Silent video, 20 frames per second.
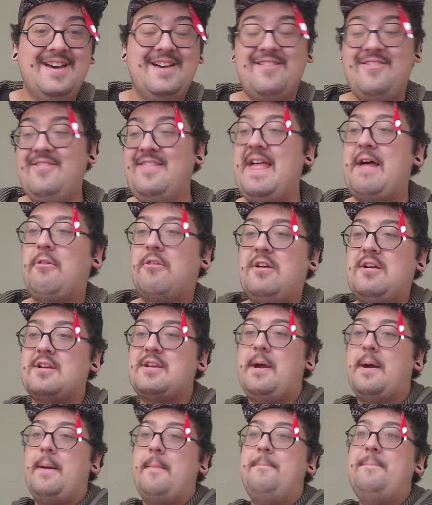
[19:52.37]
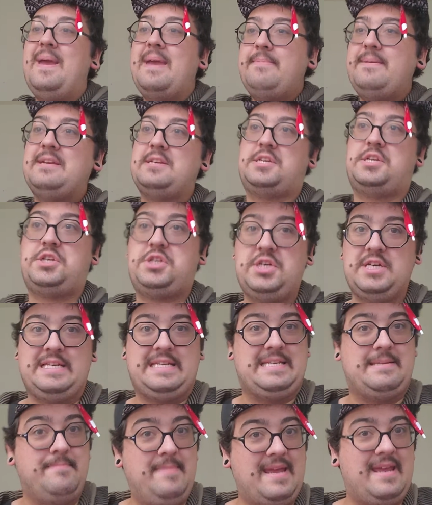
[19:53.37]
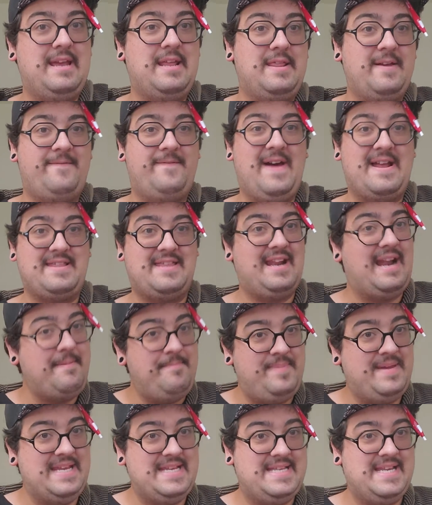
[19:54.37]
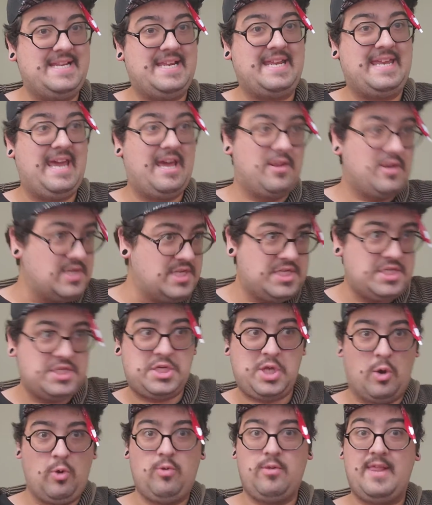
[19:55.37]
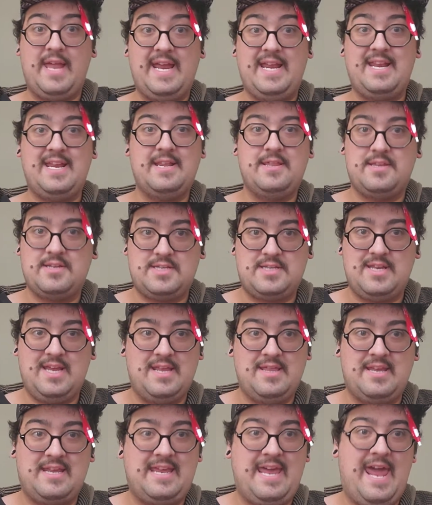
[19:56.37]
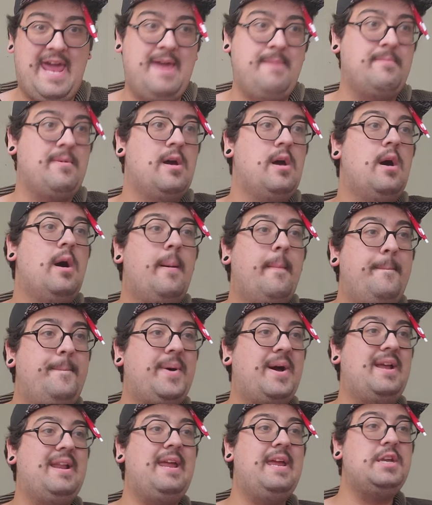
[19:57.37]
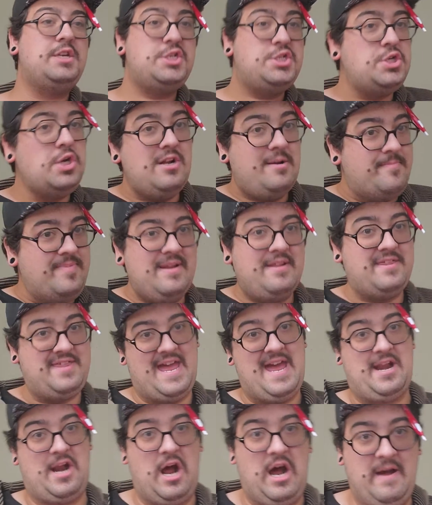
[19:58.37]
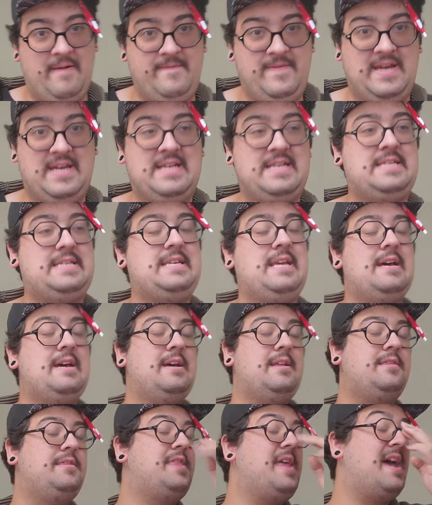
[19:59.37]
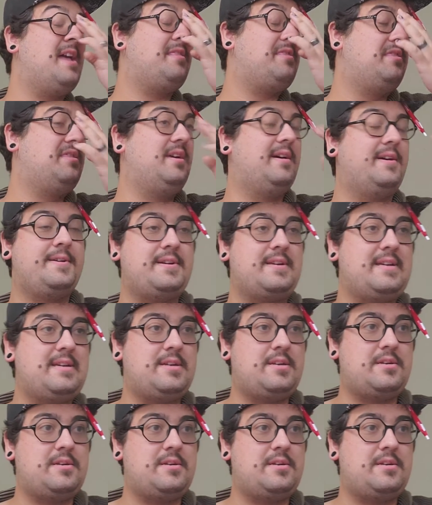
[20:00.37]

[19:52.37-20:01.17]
Now look, maybe it's just me and the fact that I pieced it together so late in the game, but it should have been that obvious that the